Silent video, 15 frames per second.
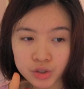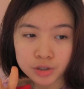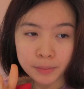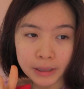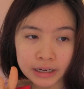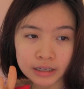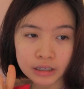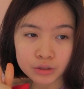she's
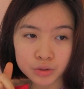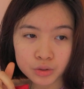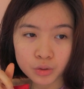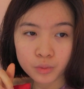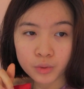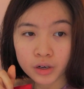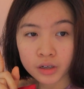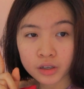back now,
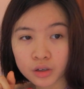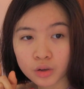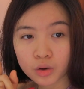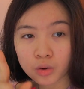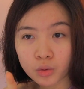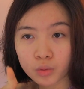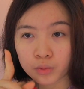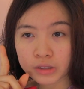so we're gonna
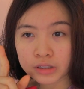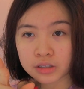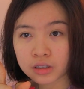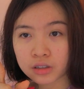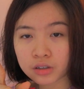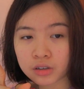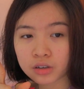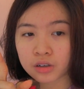go
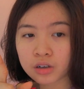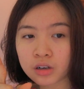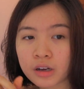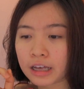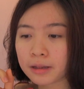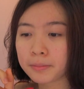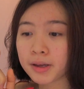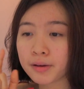visit her
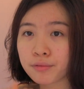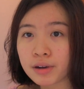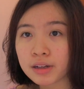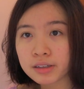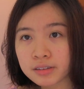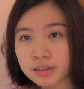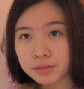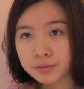at my
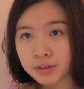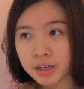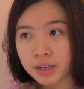relative